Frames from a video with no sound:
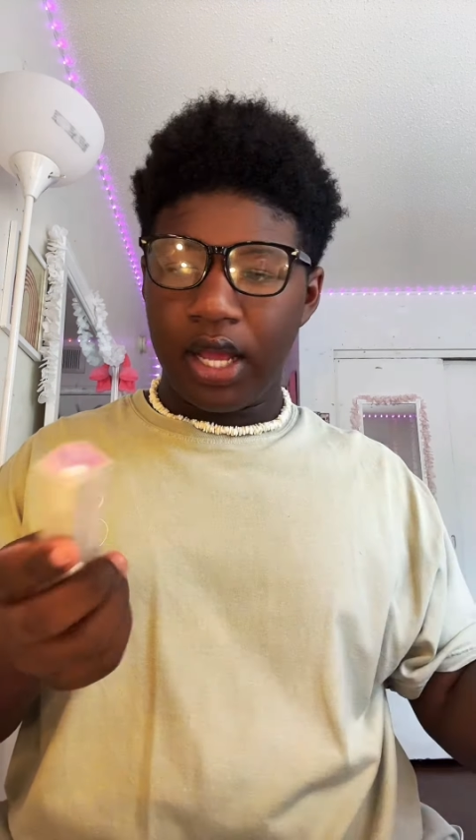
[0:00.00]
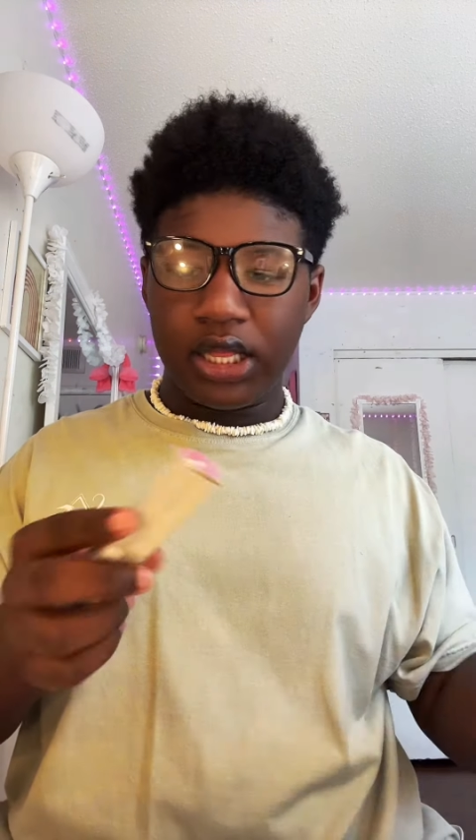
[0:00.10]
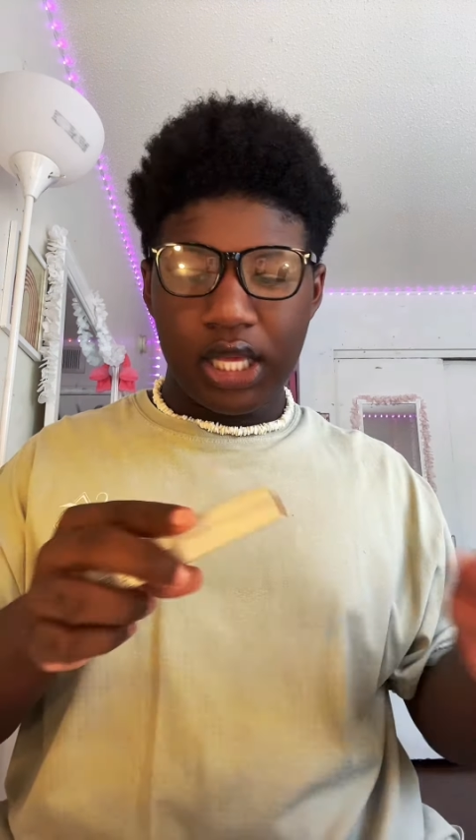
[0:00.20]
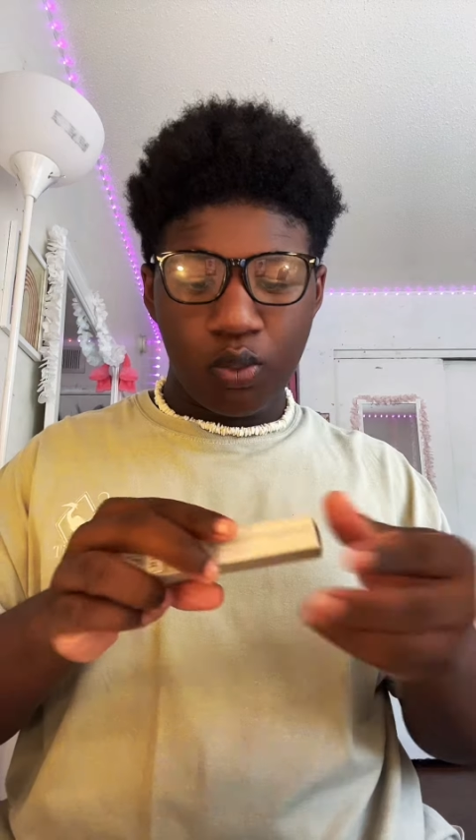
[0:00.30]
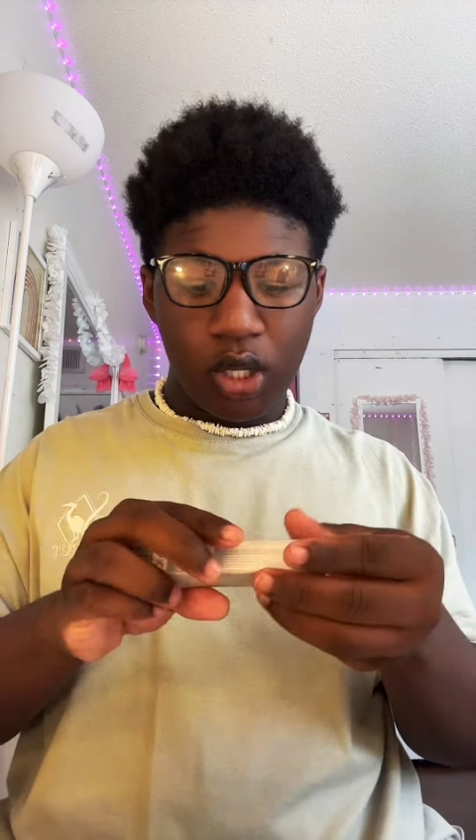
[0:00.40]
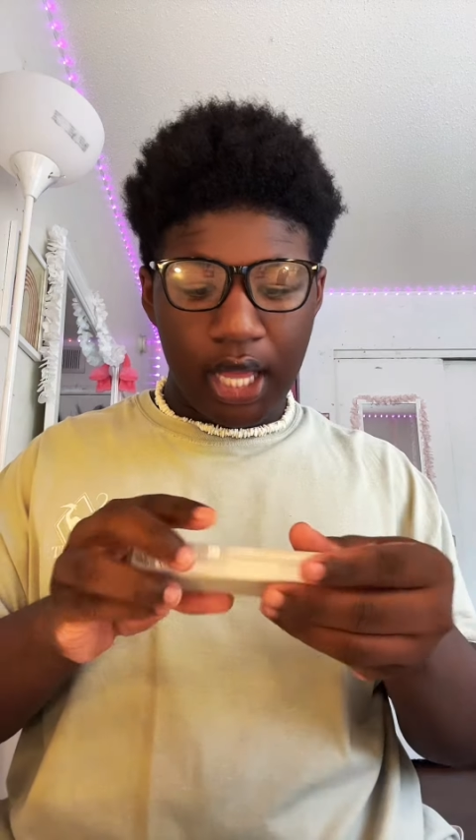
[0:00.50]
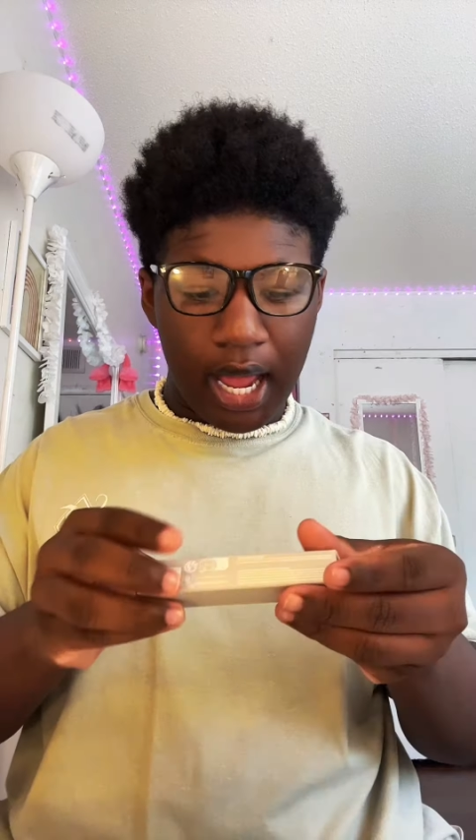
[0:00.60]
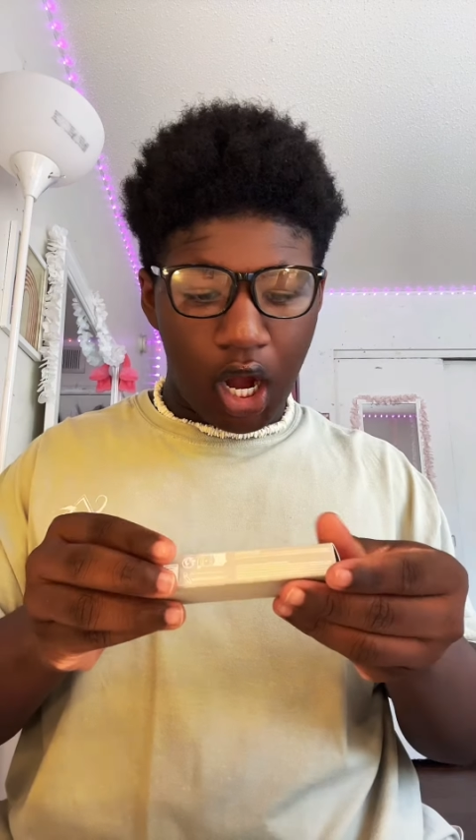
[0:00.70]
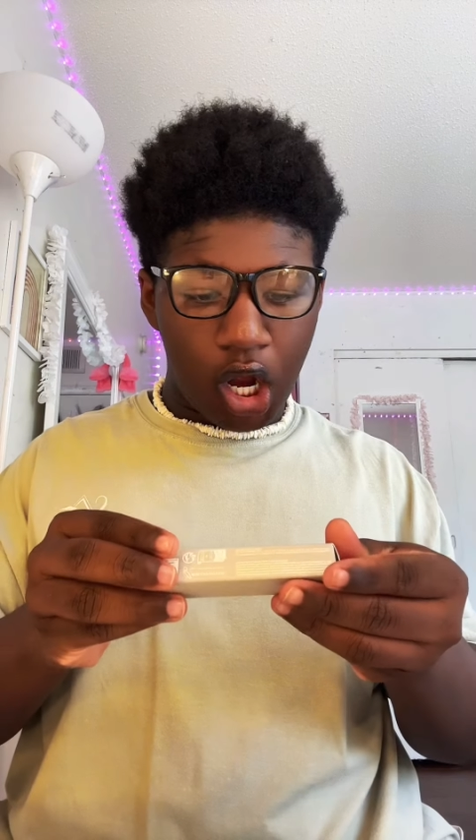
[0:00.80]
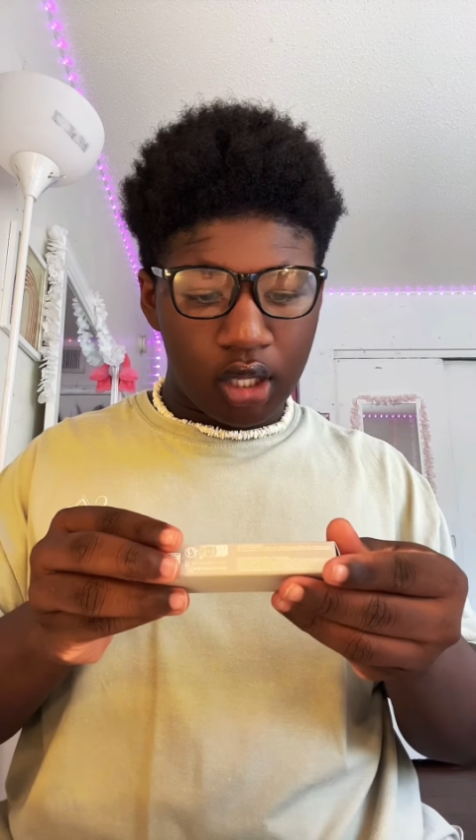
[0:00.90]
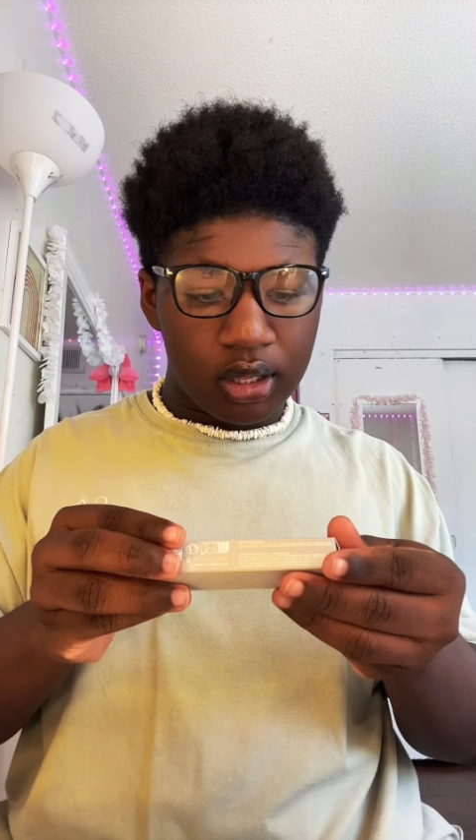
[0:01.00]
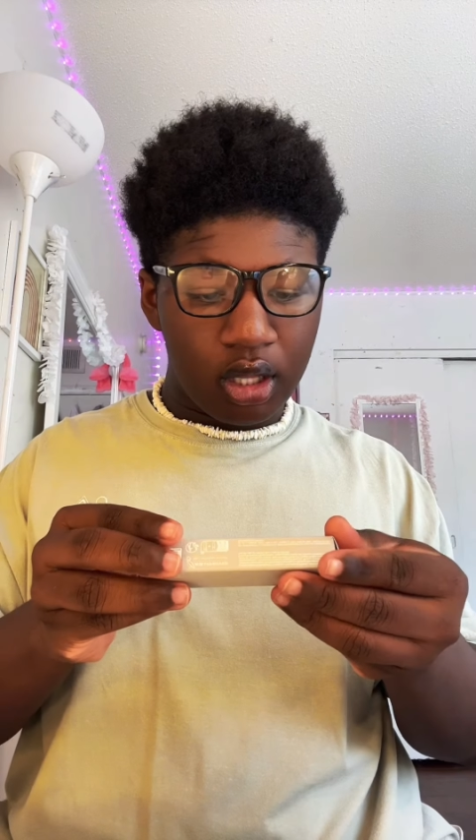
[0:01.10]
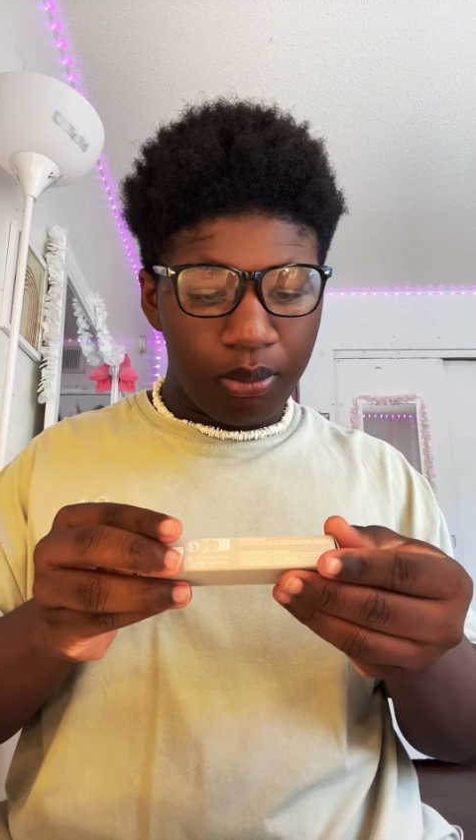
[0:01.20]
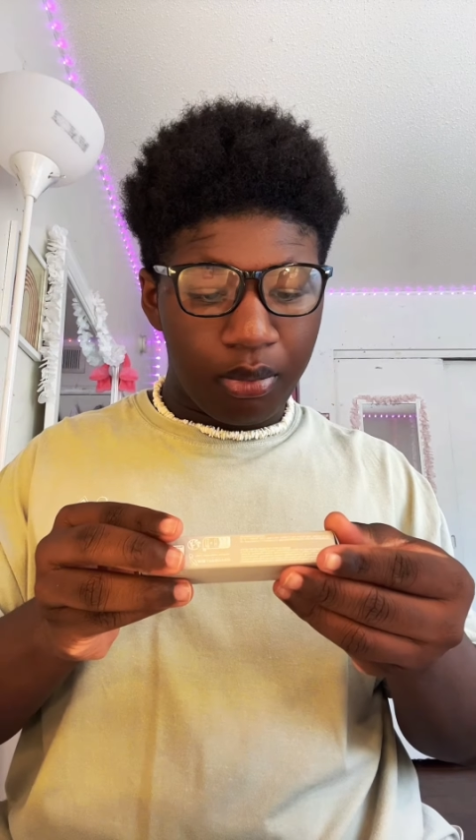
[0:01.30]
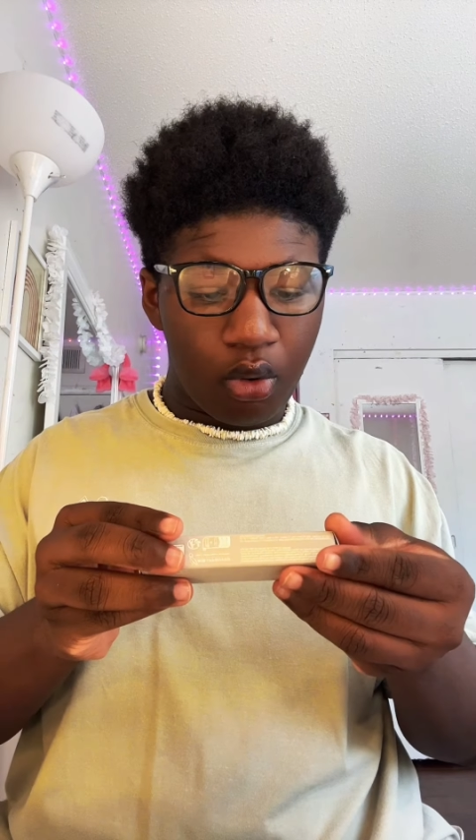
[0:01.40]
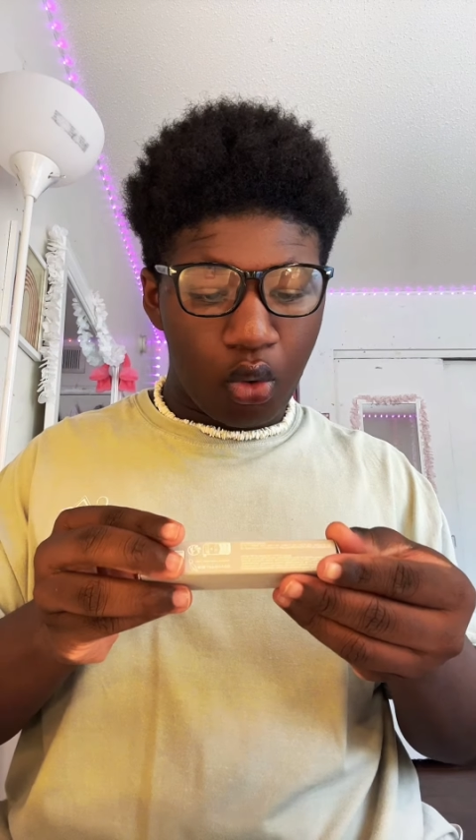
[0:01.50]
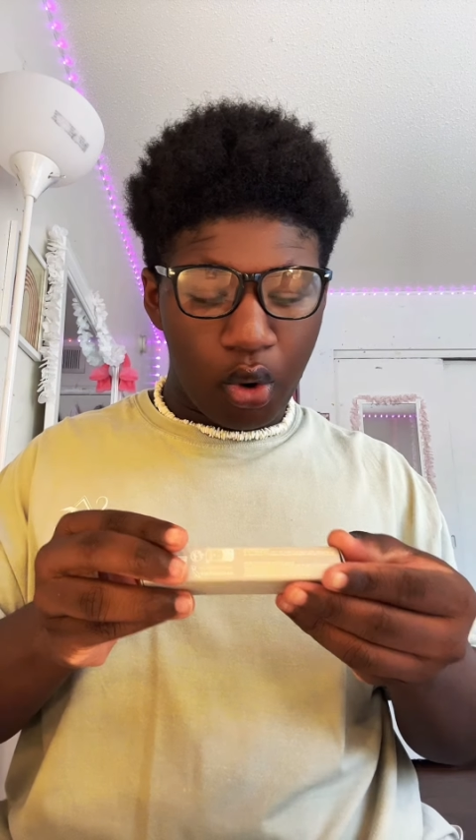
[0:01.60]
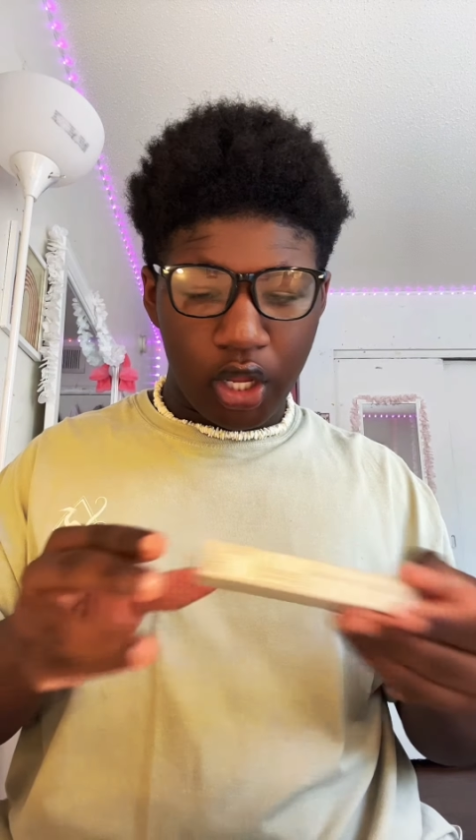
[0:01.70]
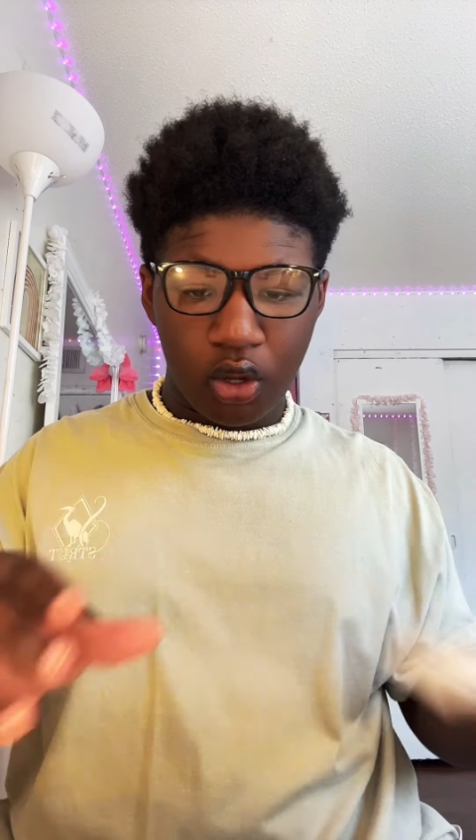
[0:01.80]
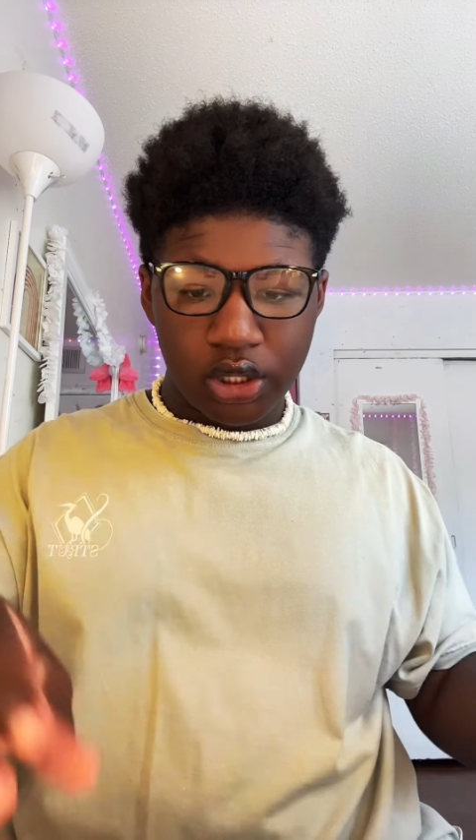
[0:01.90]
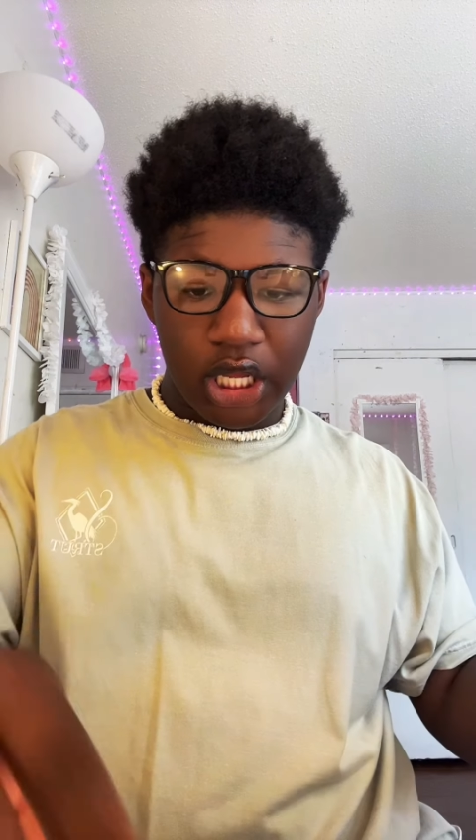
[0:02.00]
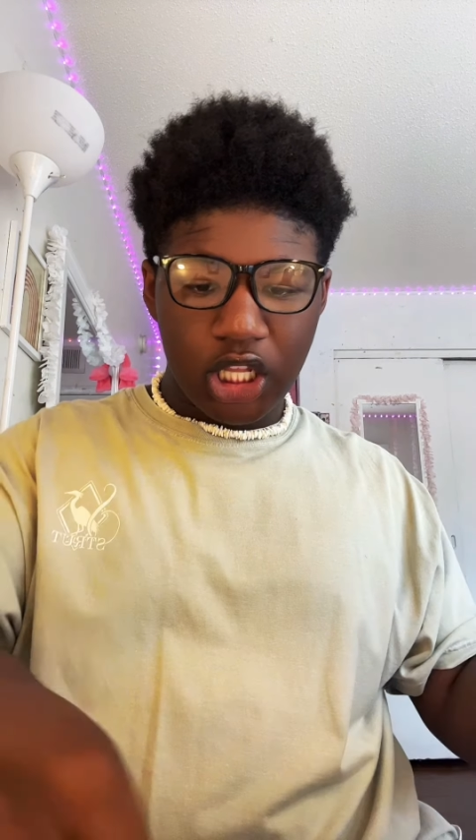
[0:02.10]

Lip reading: And then we got her lip oils.